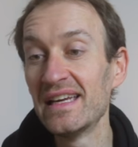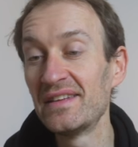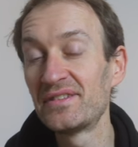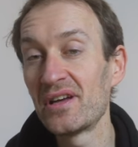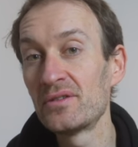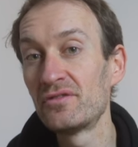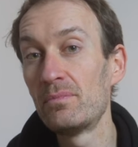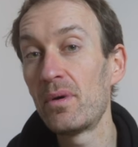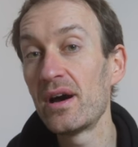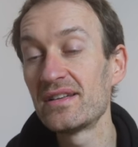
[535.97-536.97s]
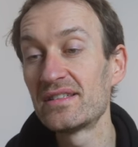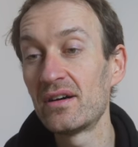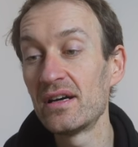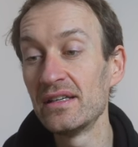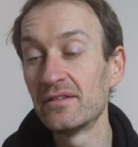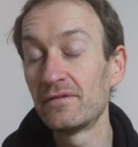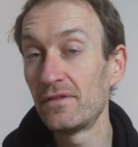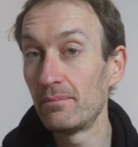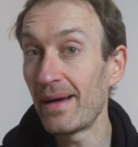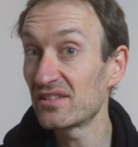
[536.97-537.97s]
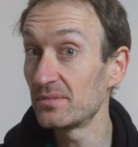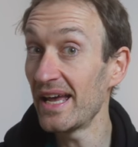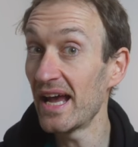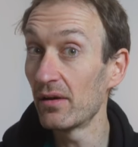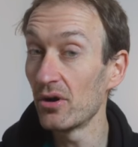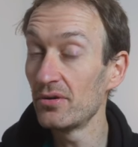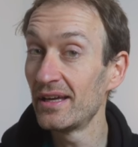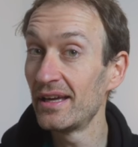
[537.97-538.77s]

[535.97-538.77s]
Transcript: in terms of a bike design for maximum aero